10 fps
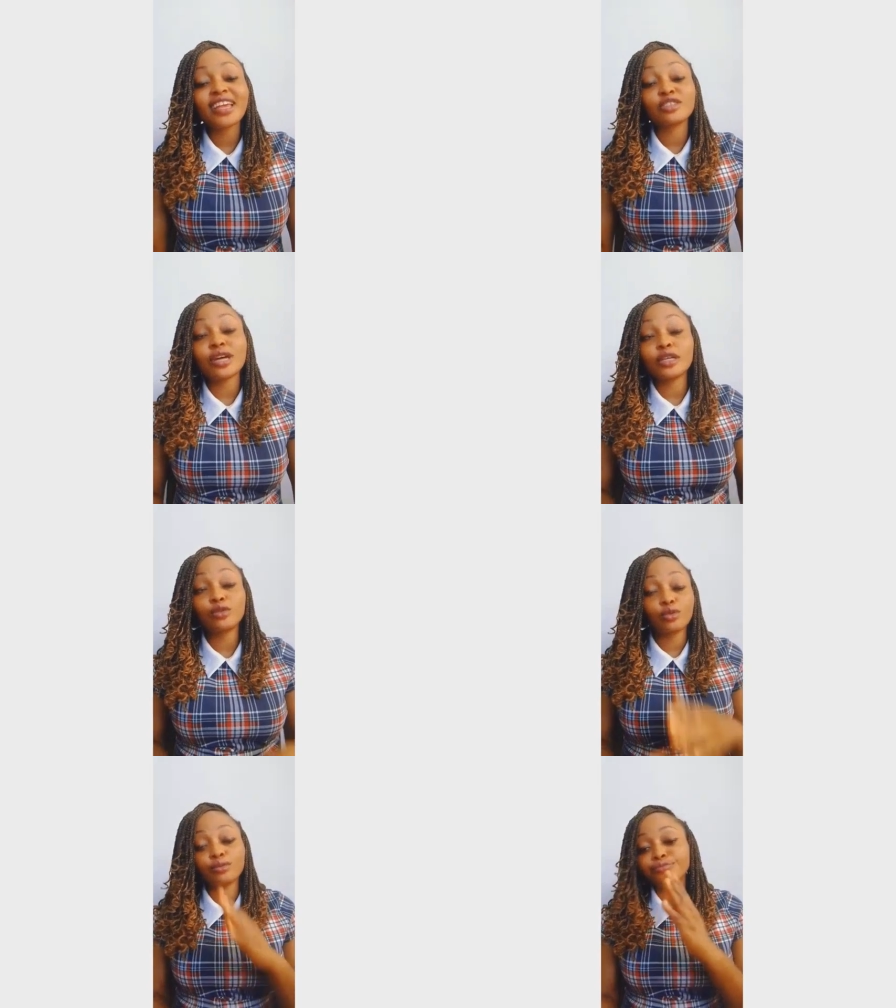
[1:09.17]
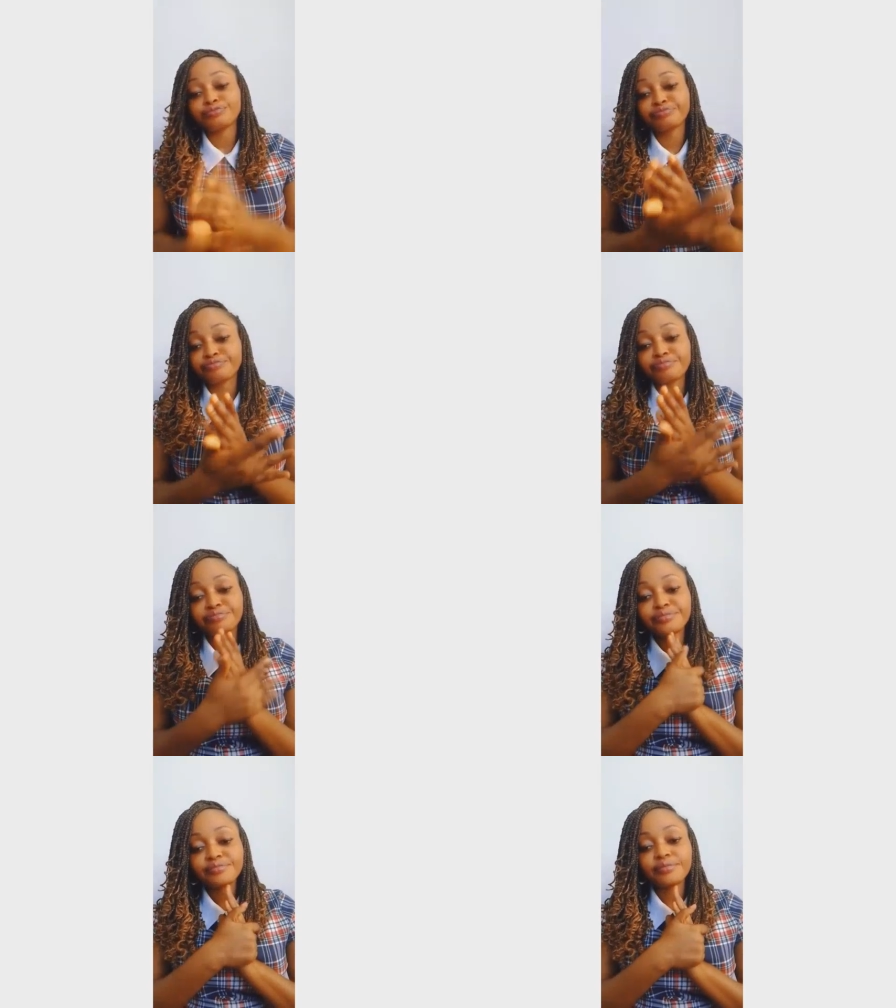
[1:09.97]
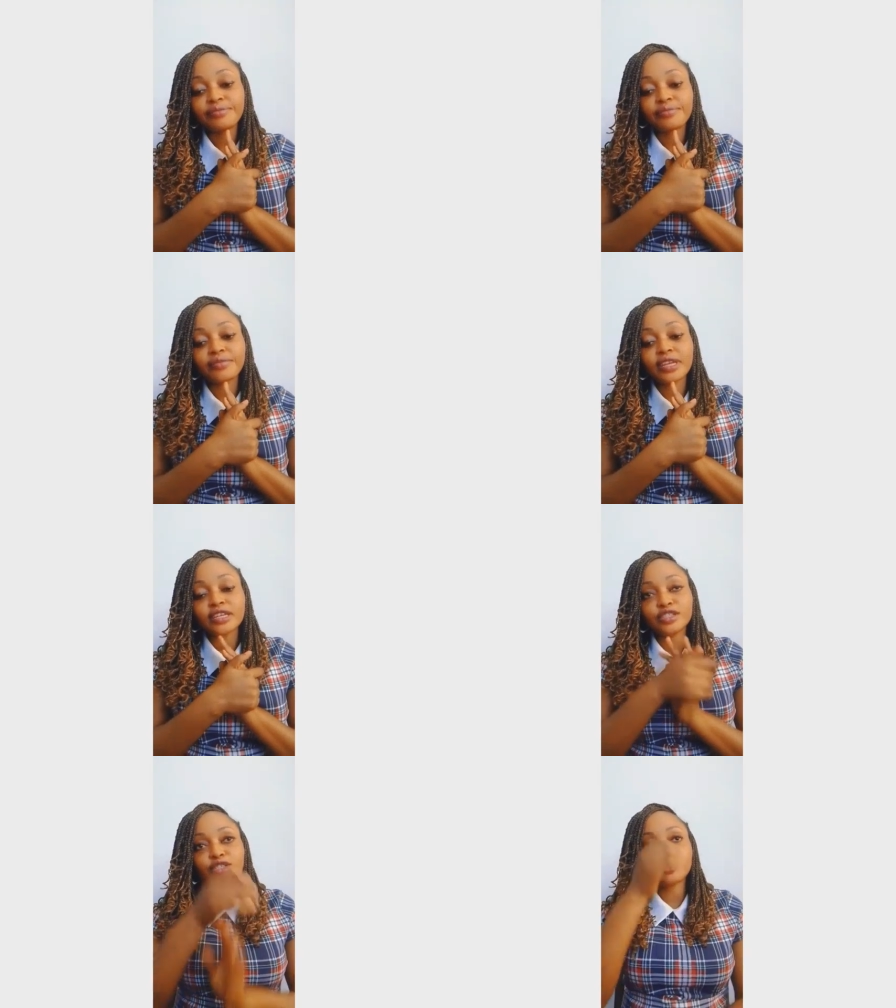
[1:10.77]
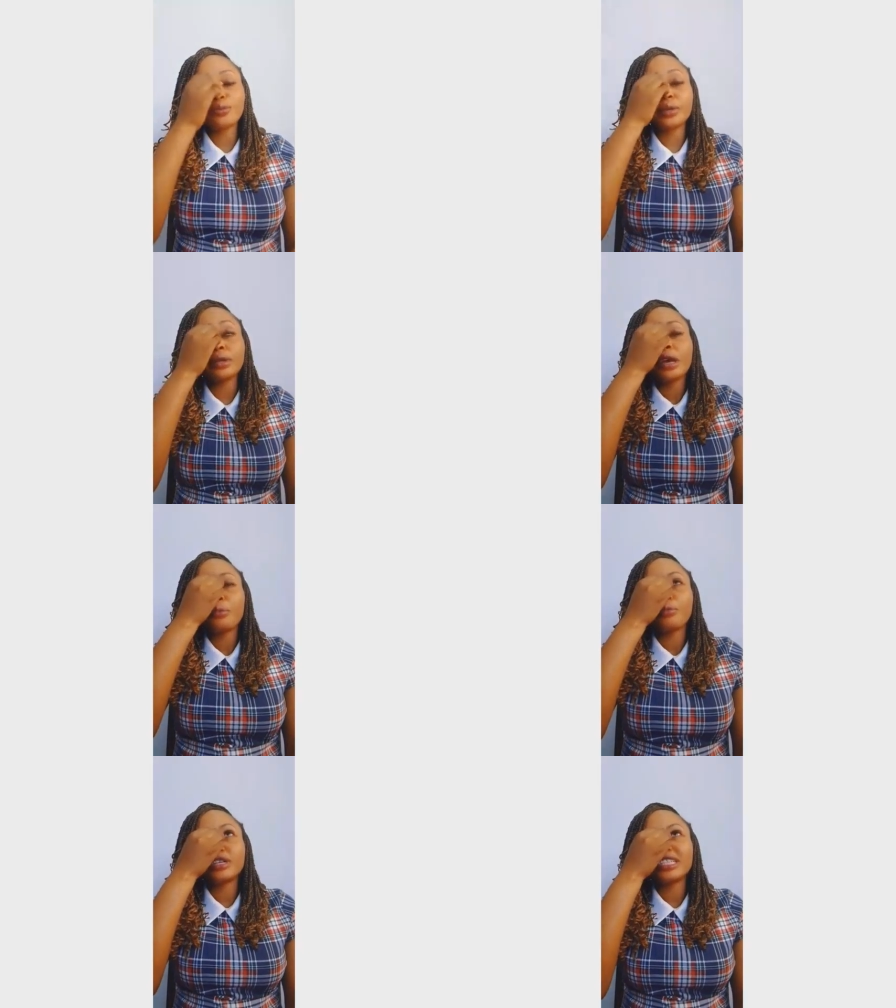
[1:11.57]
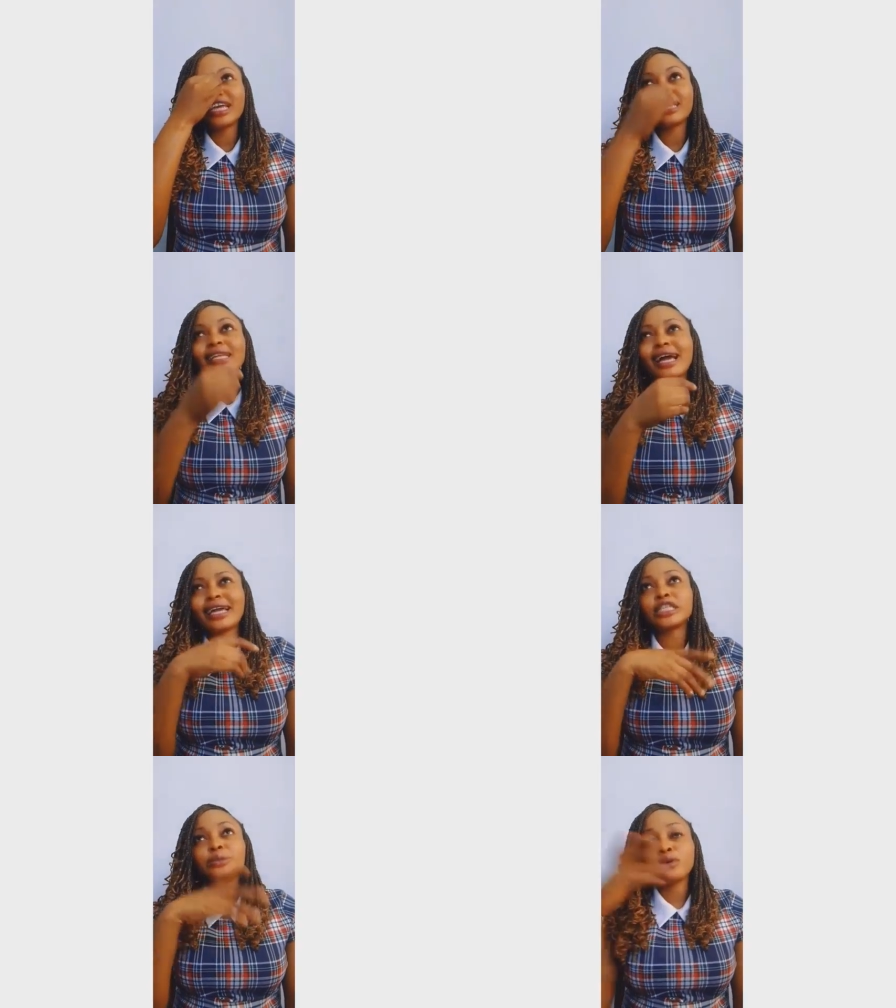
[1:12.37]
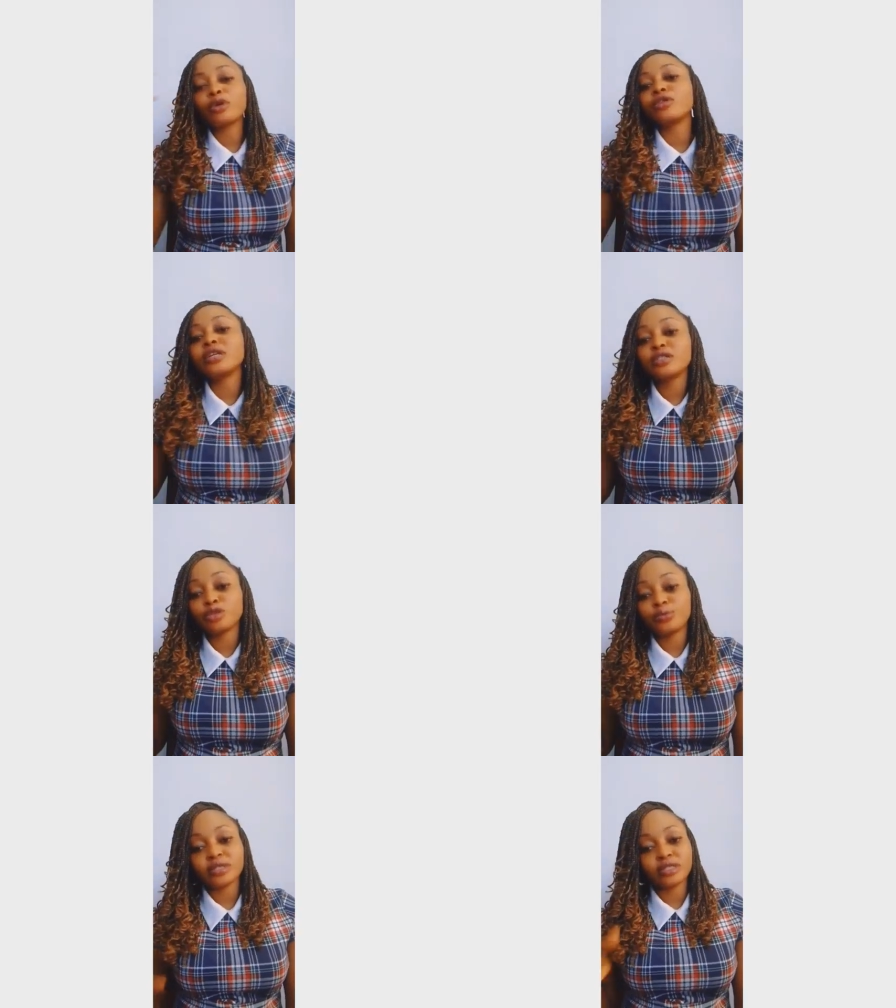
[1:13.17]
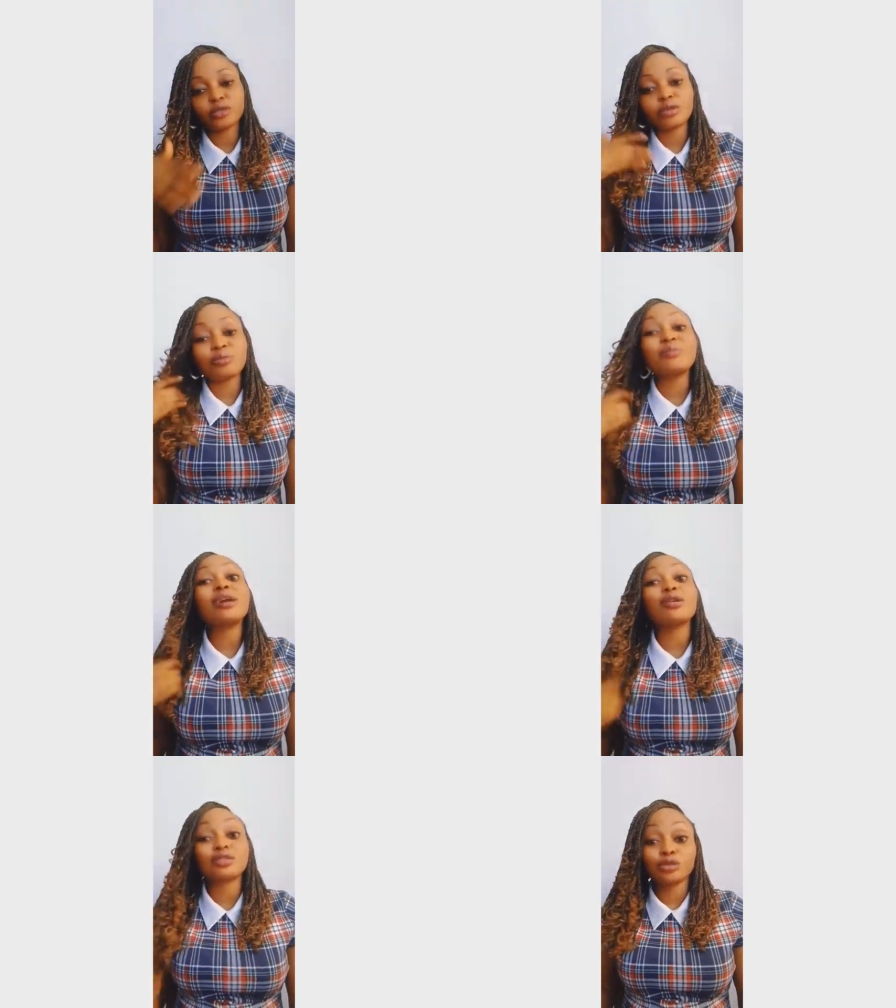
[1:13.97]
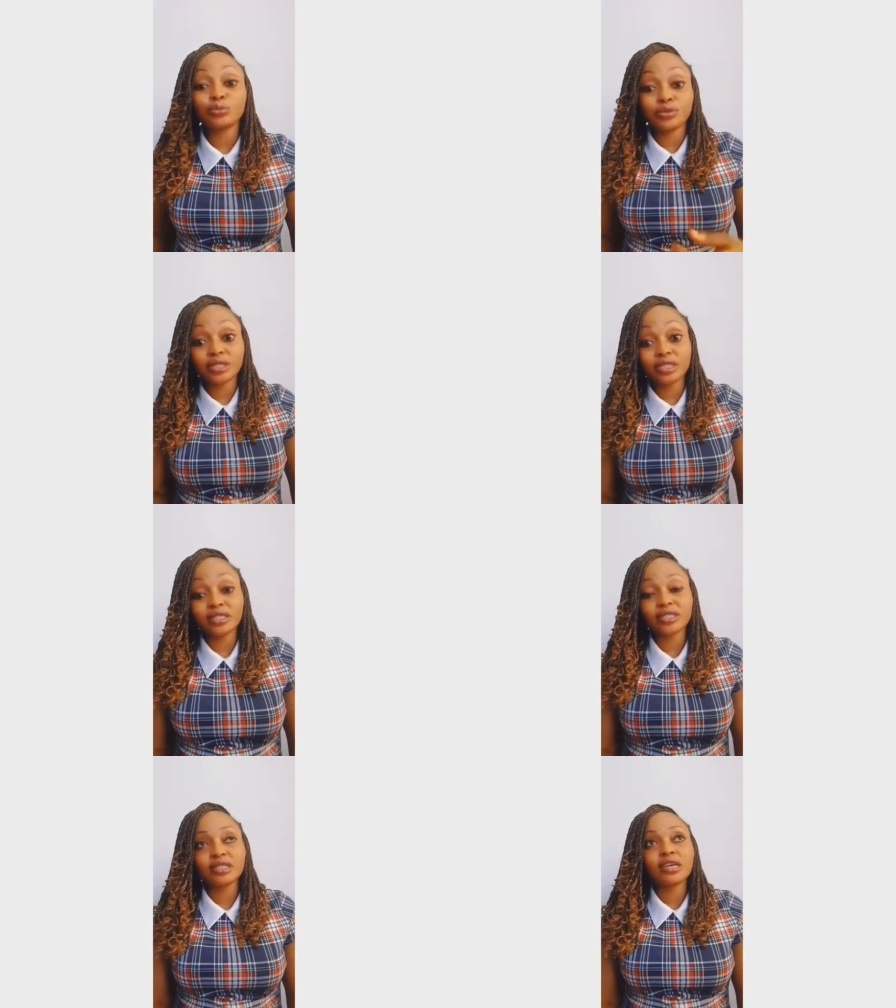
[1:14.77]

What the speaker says: So I had to stop it. But then I spoke on other topics as well. Maybe I'll still post it.